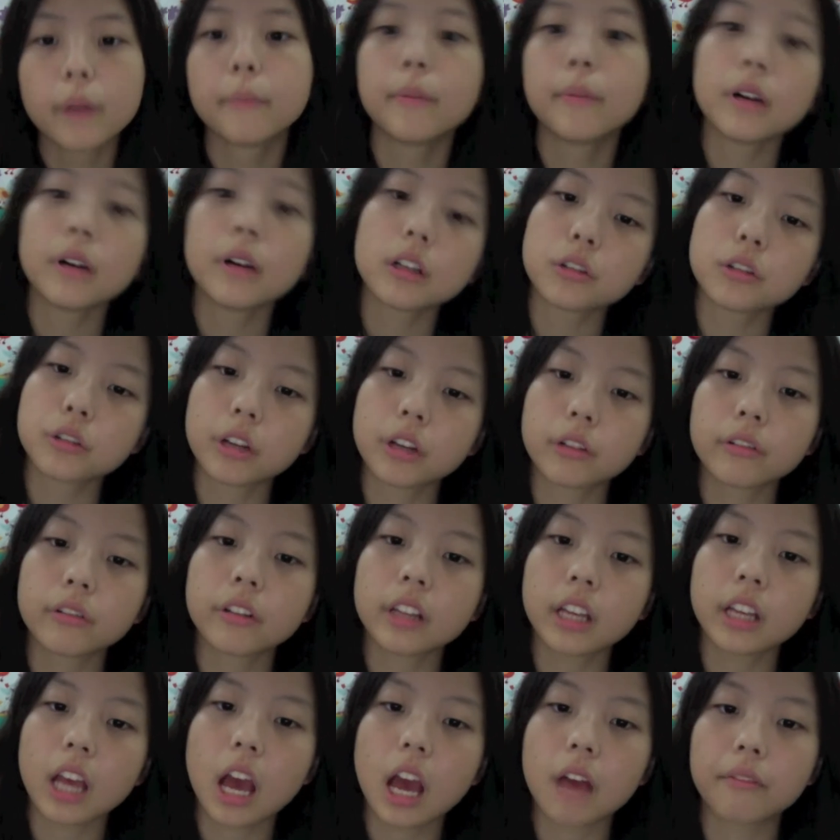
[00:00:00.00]
Books
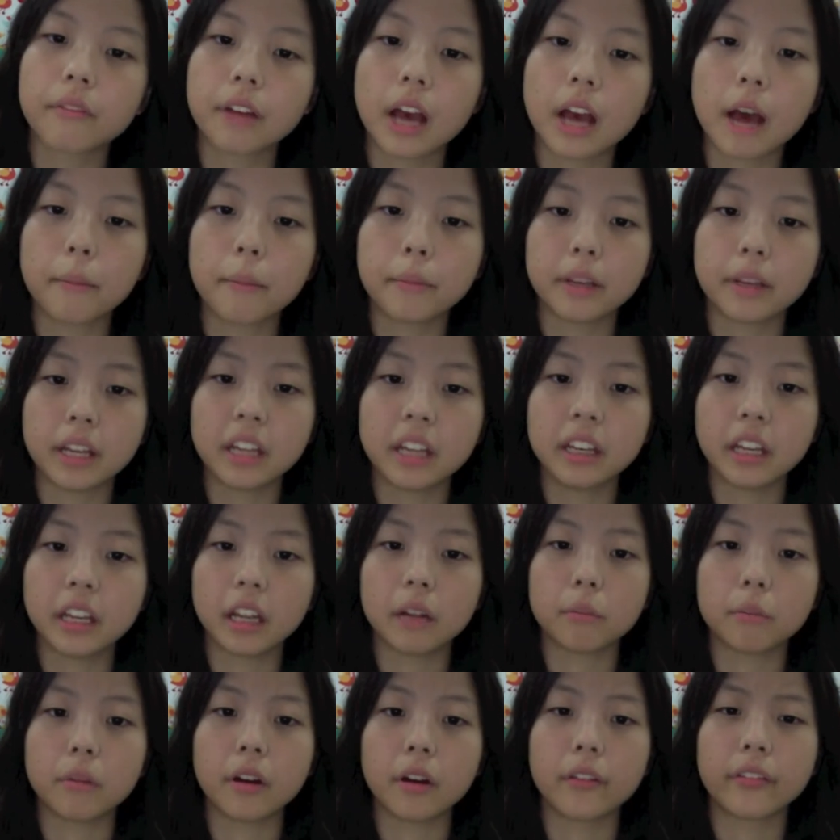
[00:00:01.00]
generally have a happy
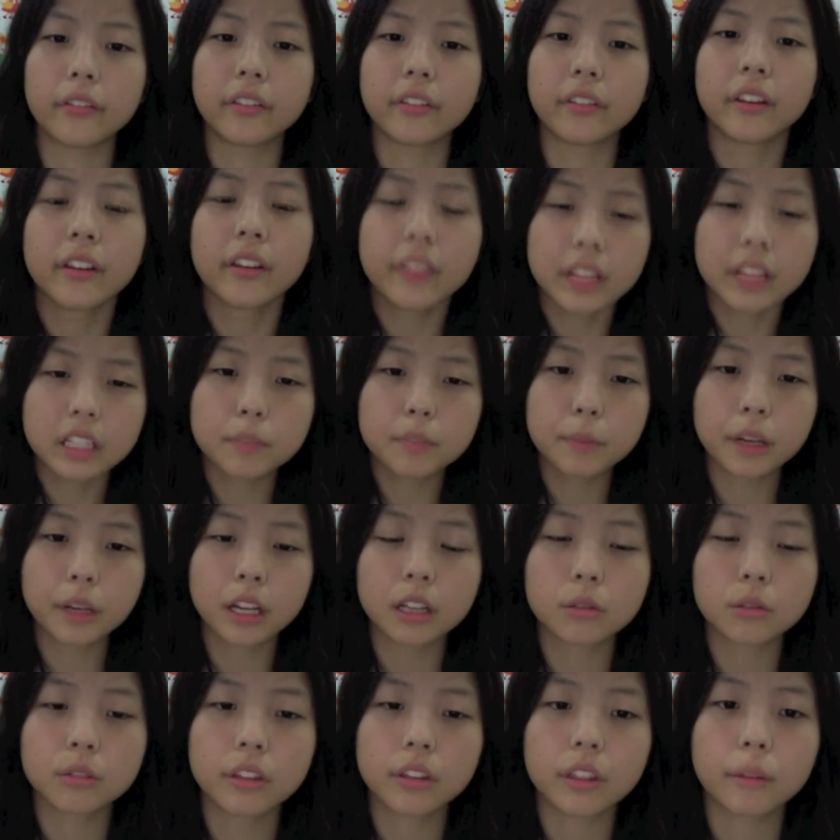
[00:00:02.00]
ending, but this
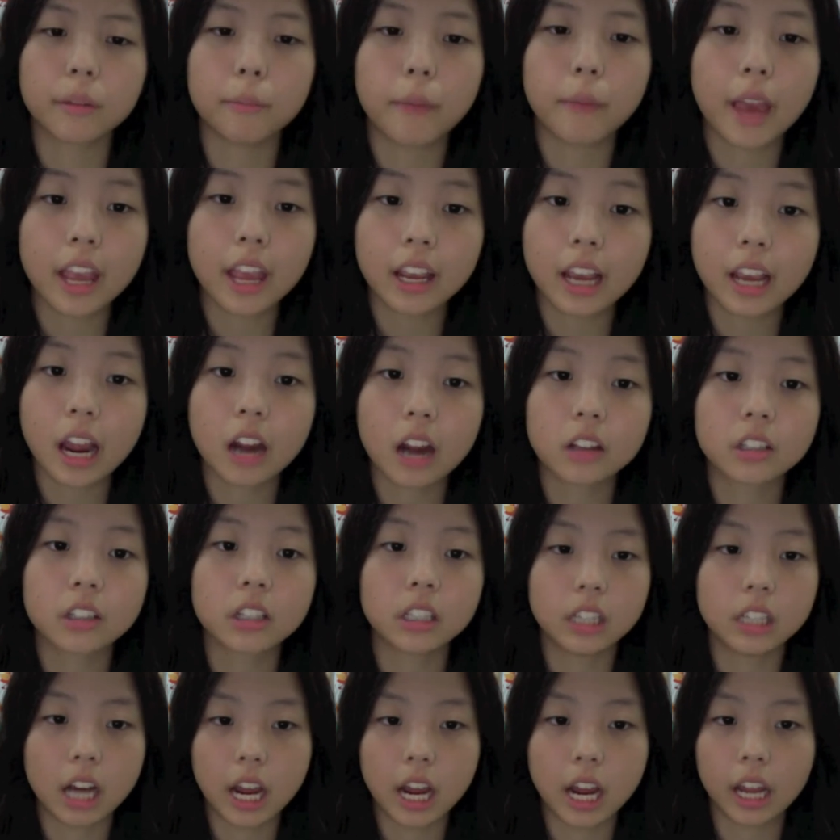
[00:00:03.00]
begins with the main
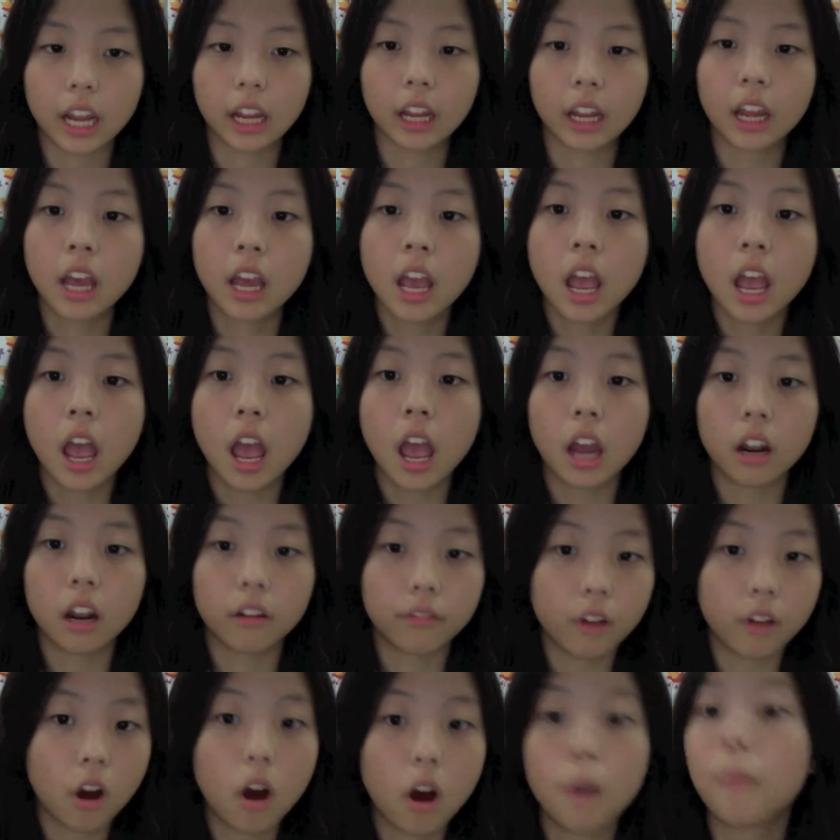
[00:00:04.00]
character dying, and of
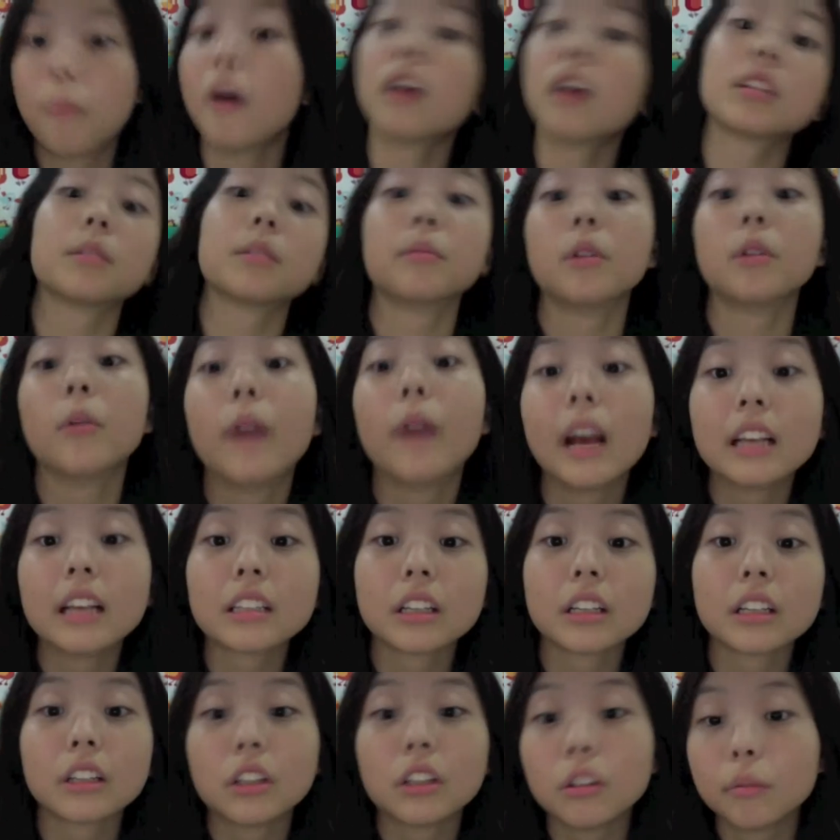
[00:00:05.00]
all possible ways
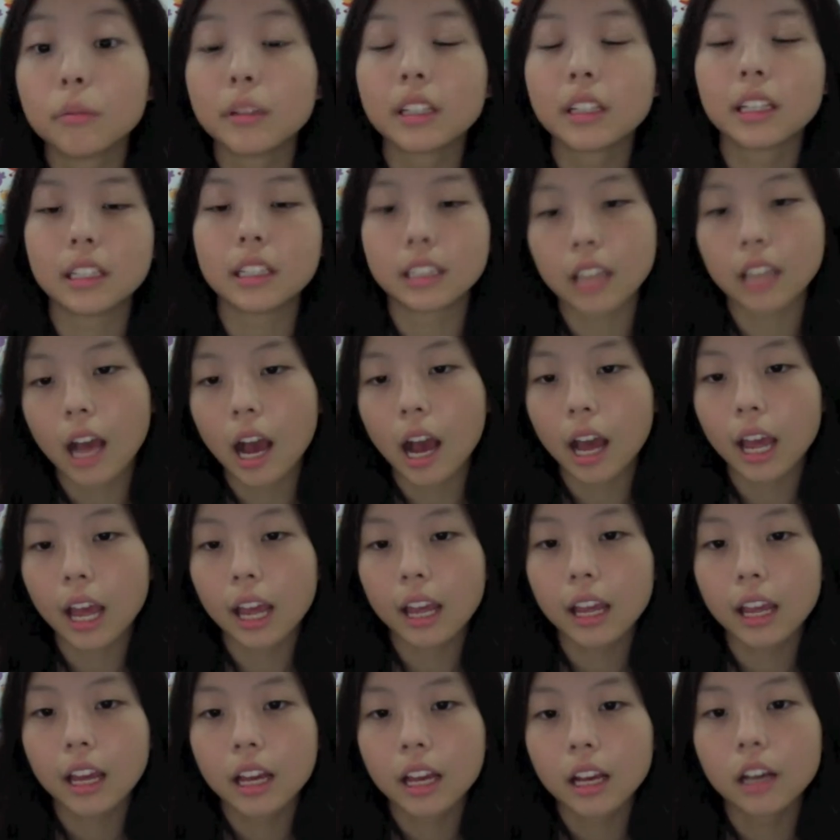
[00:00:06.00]
a human could
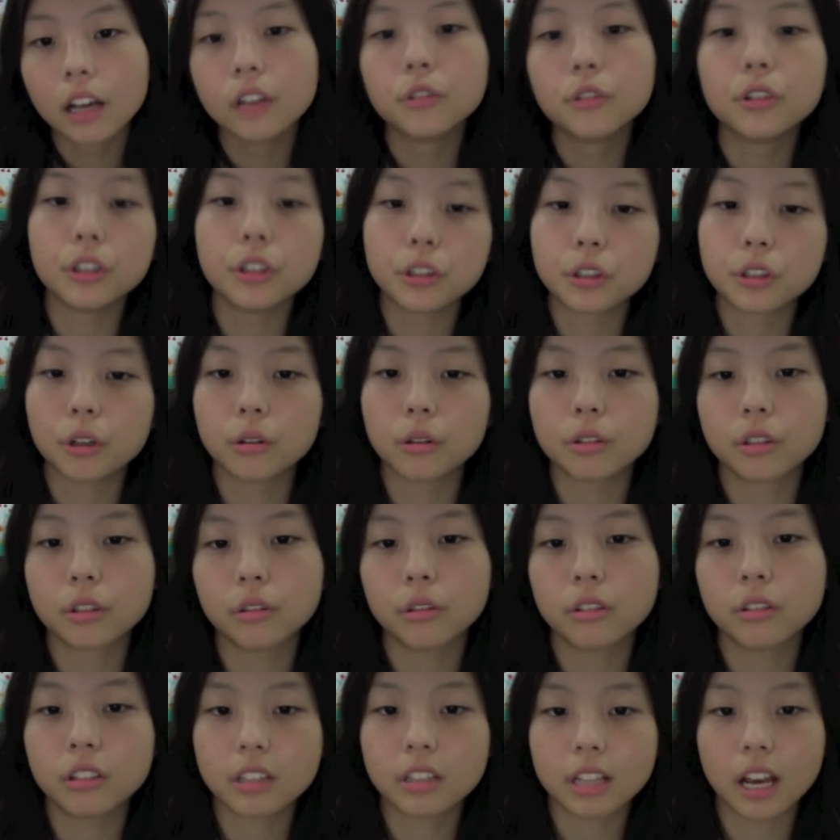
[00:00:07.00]
die, she chose
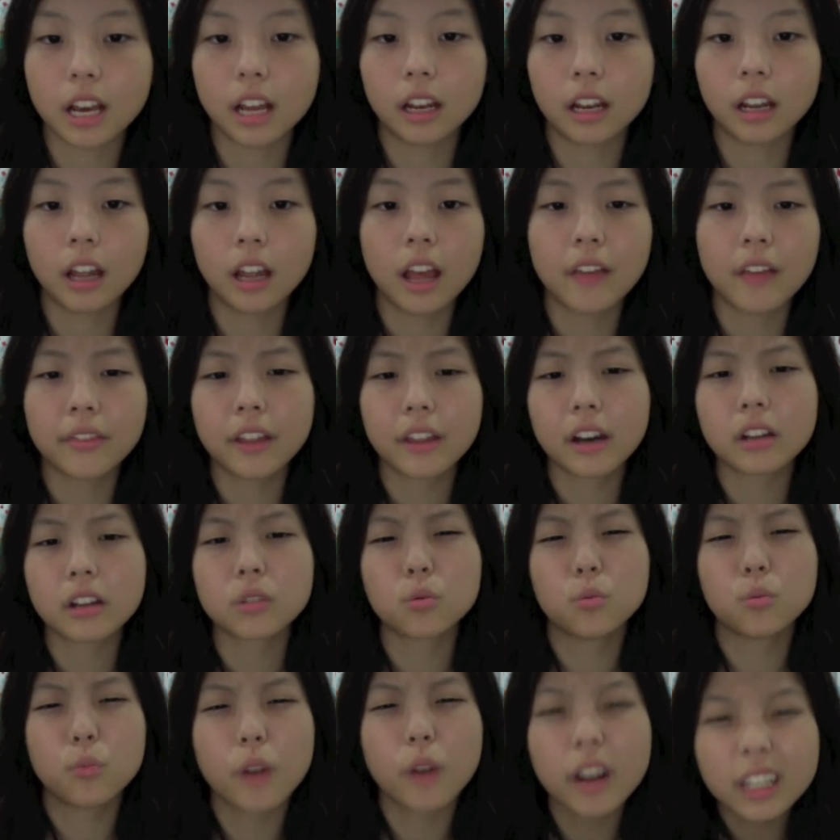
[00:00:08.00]
suicide, and there is
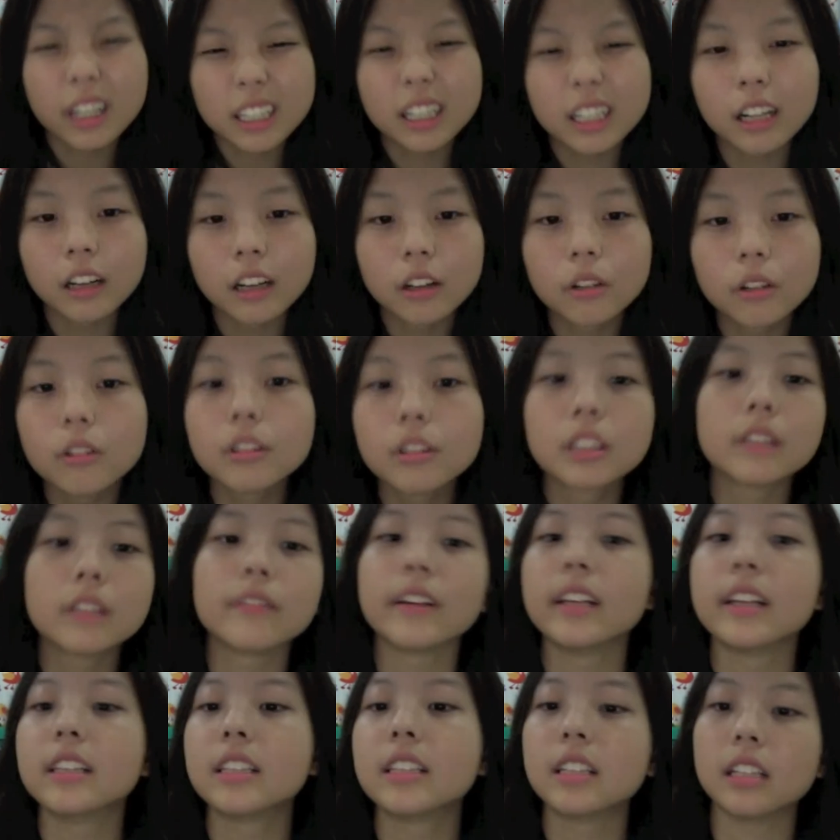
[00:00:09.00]
one conclusive
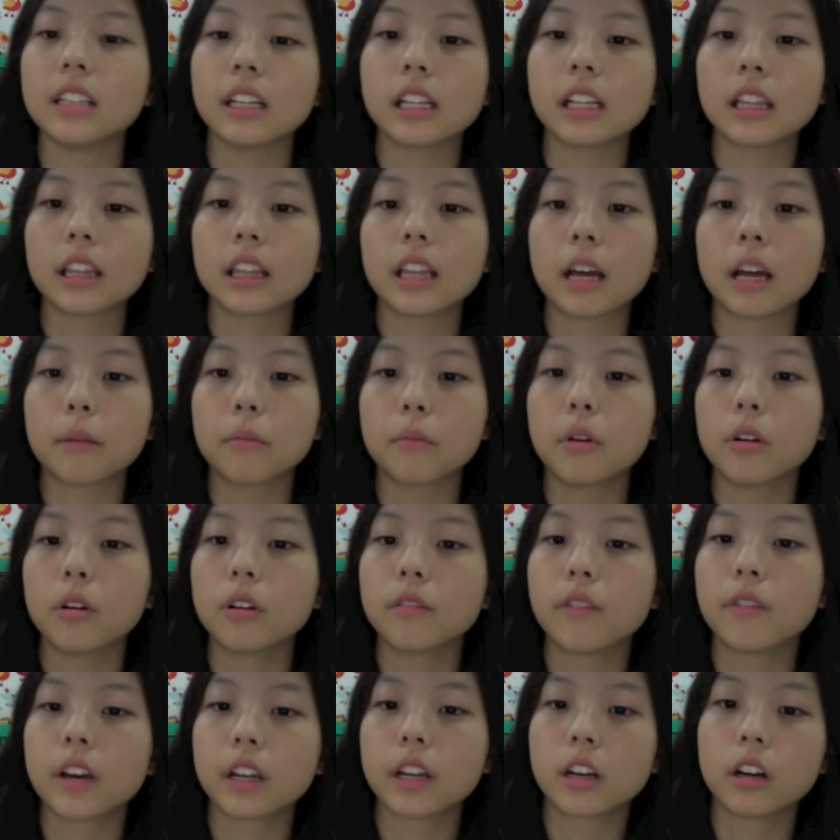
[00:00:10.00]
incident that
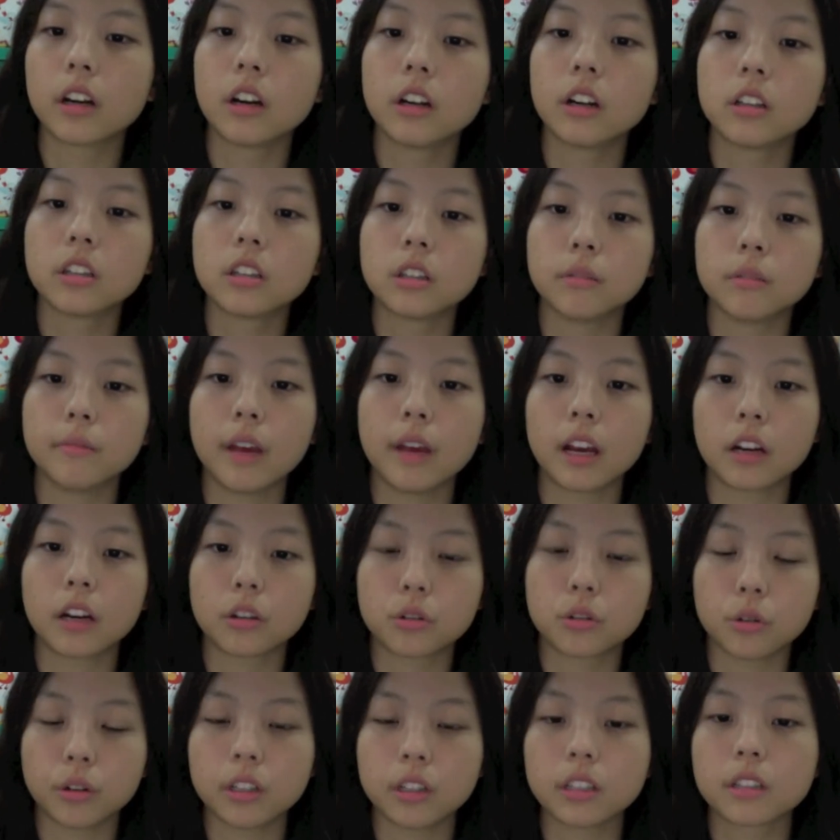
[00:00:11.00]
motivated her to make a
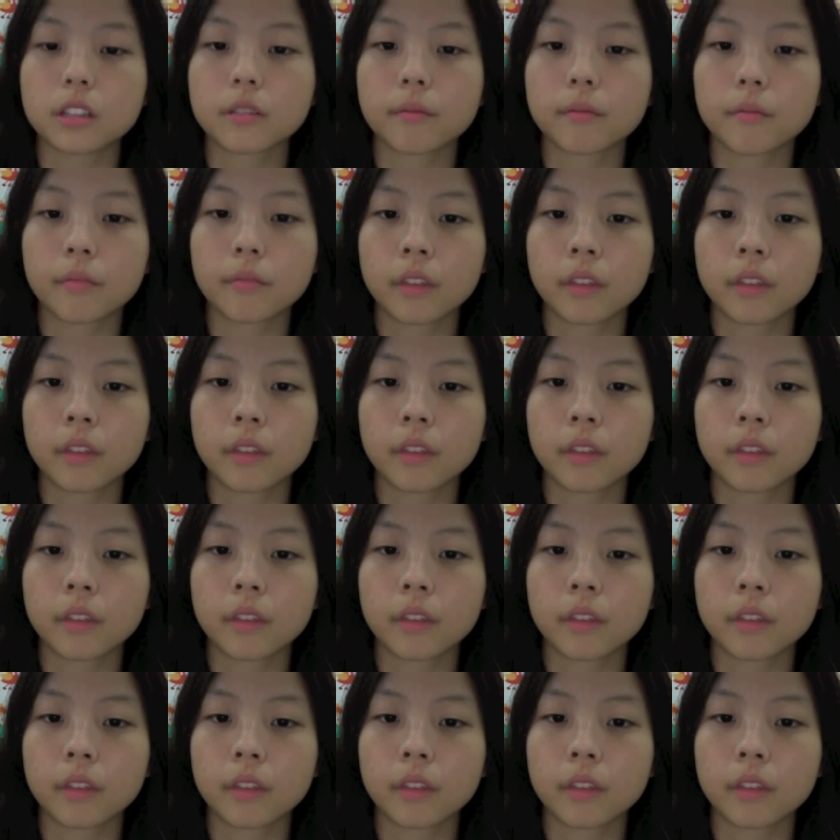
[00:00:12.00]
choice.